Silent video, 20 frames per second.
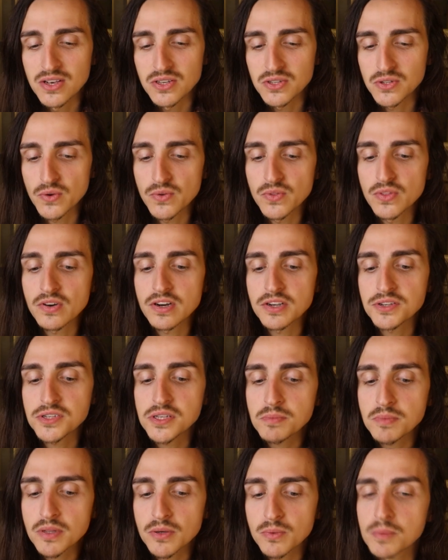So there is
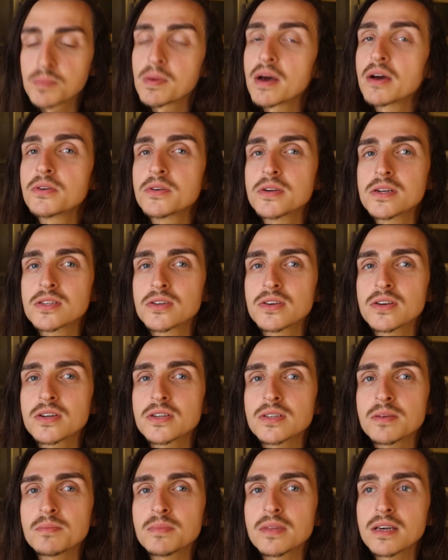something with boundaries. There
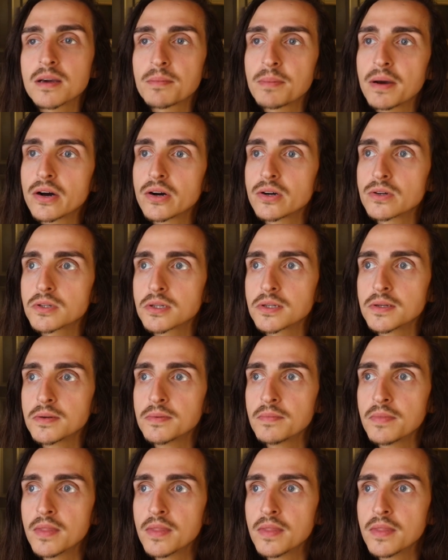is something about